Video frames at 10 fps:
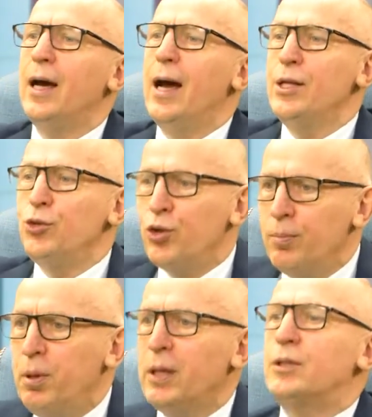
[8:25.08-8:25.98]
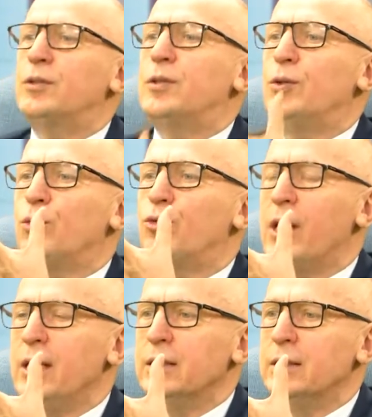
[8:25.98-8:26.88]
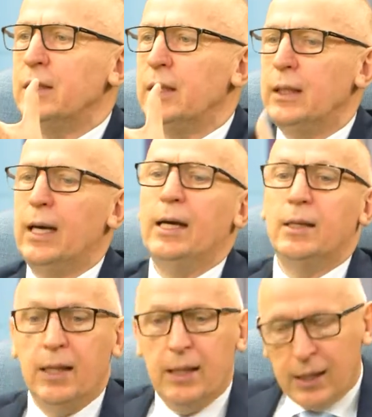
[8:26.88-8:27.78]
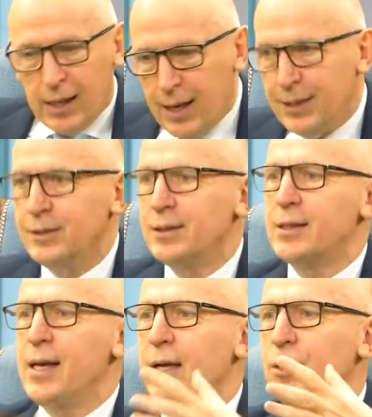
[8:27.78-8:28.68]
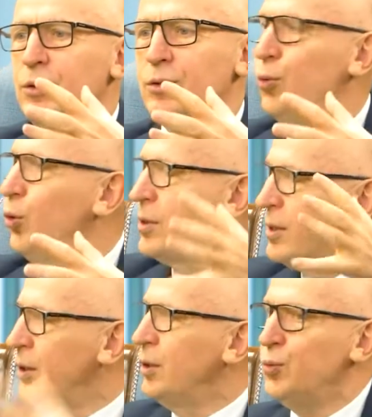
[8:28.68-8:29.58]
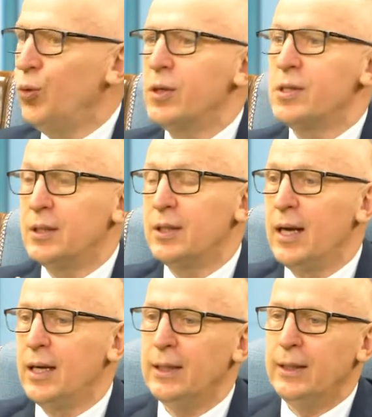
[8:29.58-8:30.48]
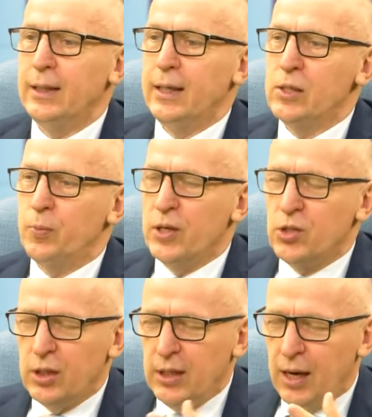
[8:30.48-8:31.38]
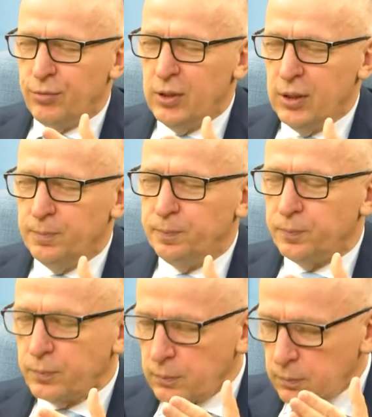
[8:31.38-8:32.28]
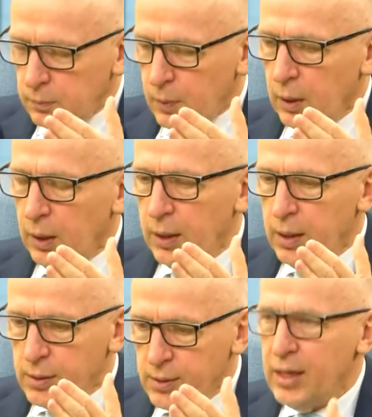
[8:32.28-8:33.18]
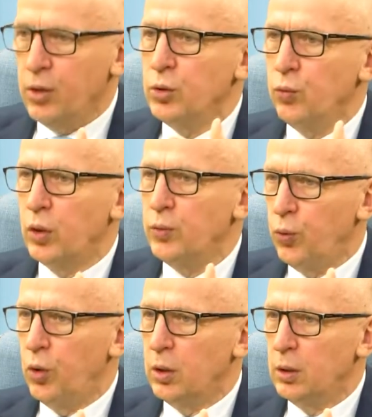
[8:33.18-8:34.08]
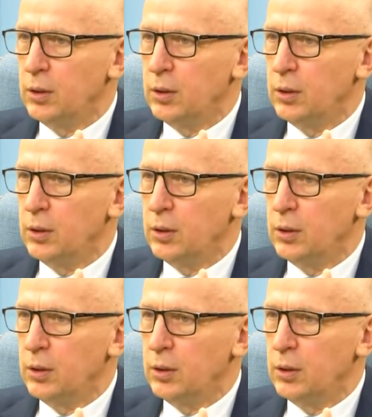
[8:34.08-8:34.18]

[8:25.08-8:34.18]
and rebuilt Ukraine. And then again, second war, third war, etc. Especially after Second World War,